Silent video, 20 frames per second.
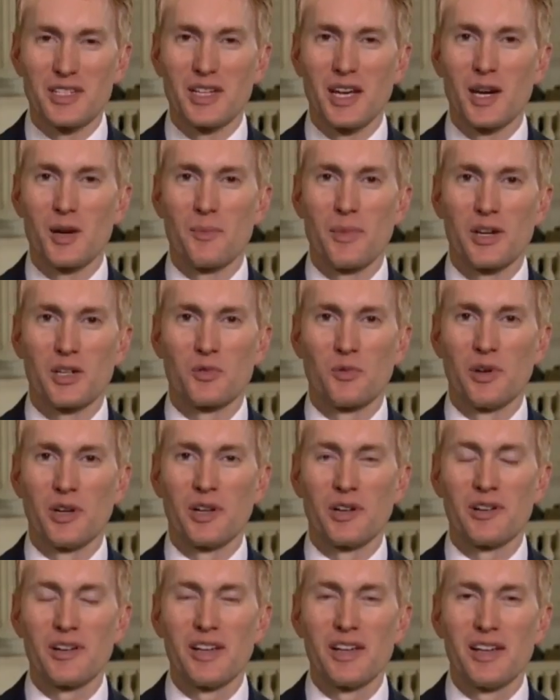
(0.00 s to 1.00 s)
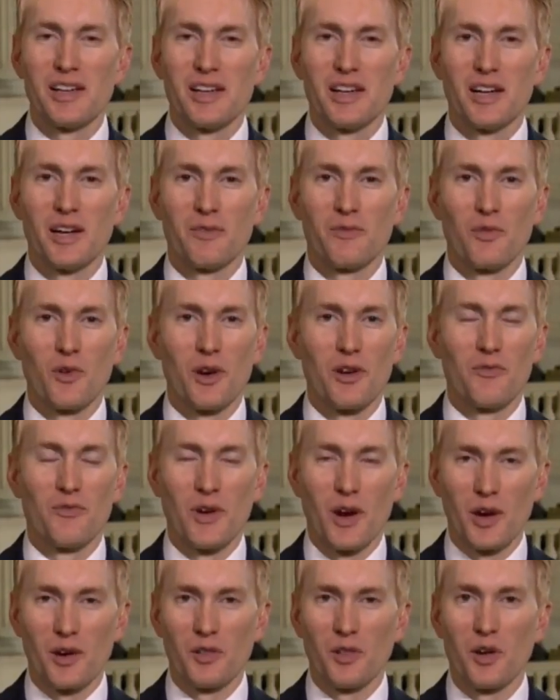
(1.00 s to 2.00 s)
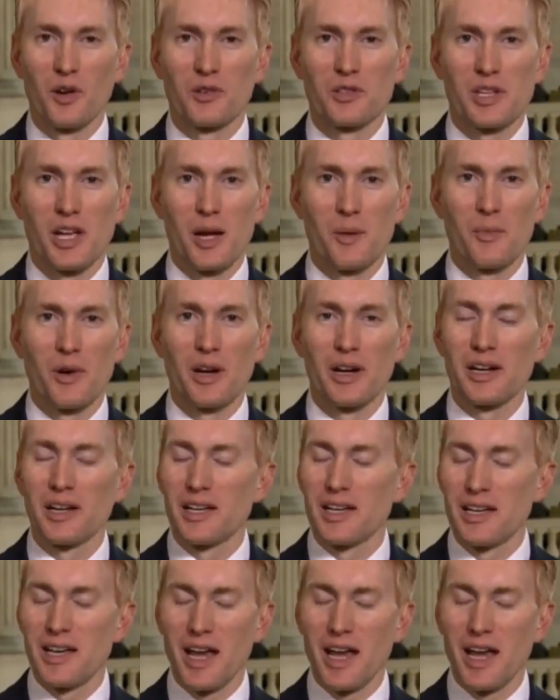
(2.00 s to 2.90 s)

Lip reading: He's done it by Twitter for a very long time on it.